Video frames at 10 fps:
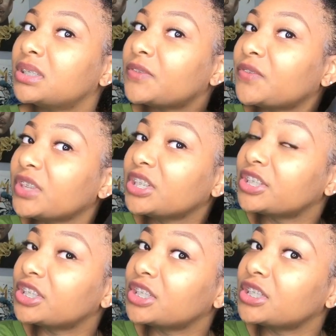
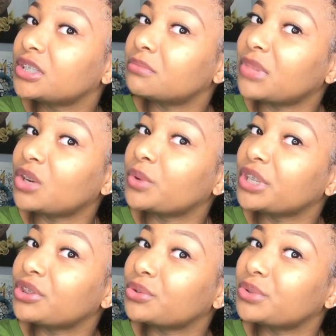finger my way
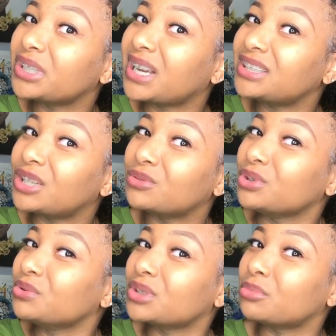through it. I don't
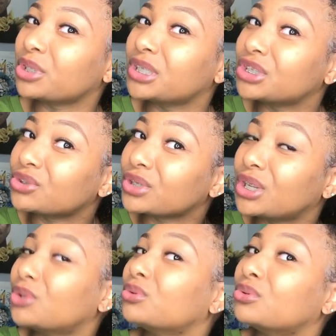use a brush or
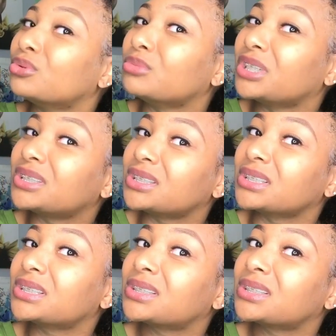comb. That's just